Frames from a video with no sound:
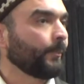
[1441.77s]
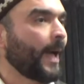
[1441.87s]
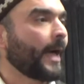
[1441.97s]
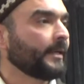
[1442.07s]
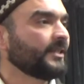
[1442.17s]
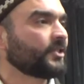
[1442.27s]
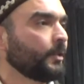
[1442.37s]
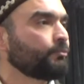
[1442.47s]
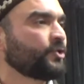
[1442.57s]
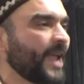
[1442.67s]
body,
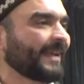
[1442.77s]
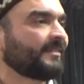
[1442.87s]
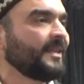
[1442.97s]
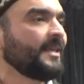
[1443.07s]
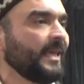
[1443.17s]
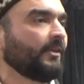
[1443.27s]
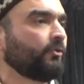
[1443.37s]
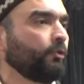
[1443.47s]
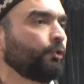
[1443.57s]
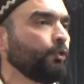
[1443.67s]
subjecting
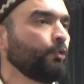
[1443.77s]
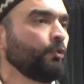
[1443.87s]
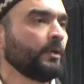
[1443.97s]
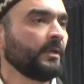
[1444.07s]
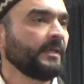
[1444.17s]
it to do